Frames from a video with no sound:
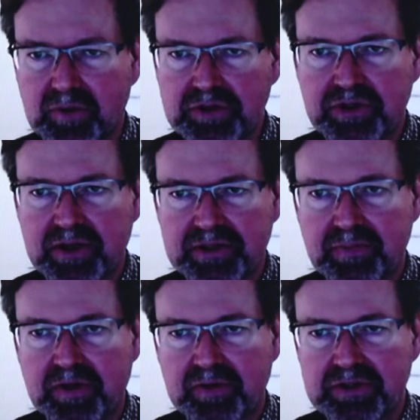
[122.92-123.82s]
commercialize
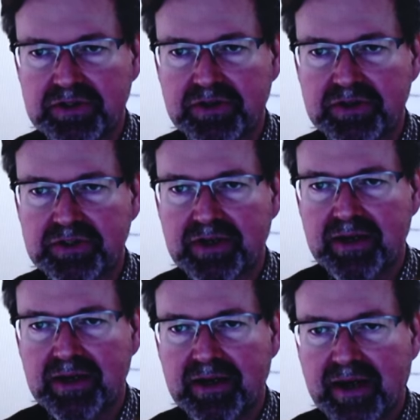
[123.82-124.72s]
my research,
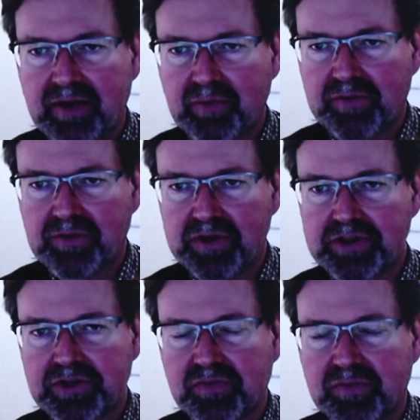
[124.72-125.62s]
and we've
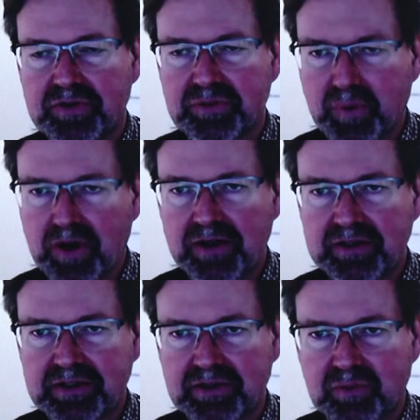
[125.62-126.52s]
launched our first
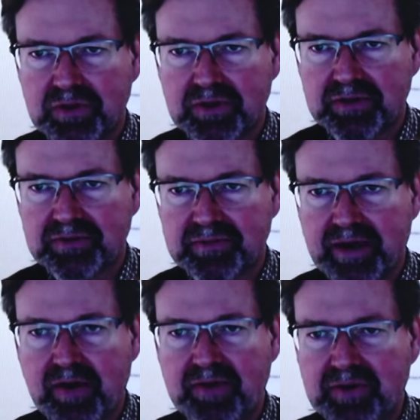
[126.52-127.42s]
product, and we're
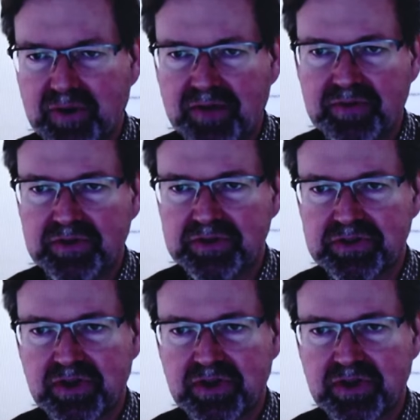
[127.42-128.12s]
now having revenue.